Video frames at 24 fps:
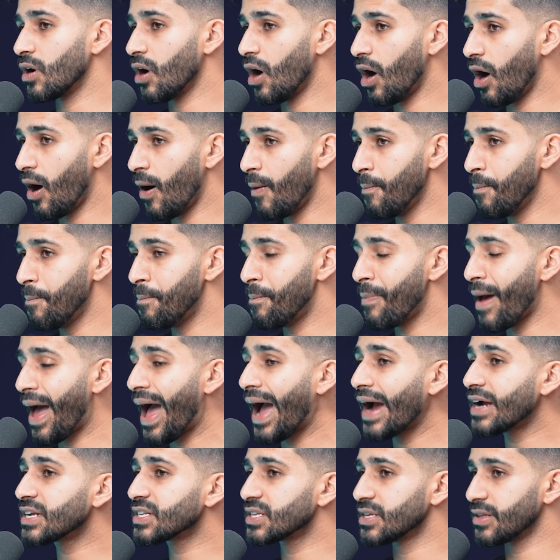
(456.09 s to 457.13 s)
come
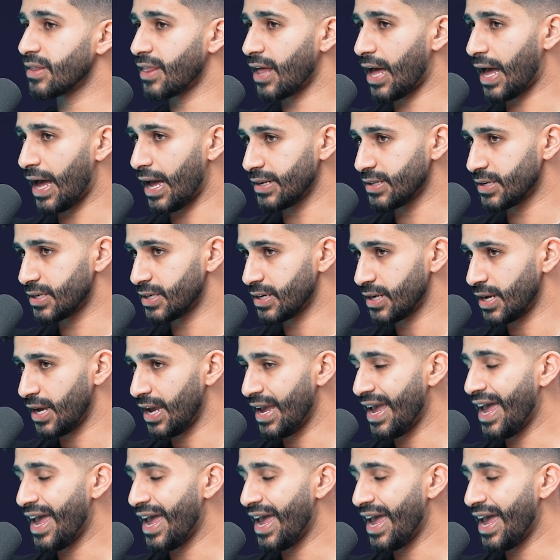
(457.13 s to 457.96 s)
back to that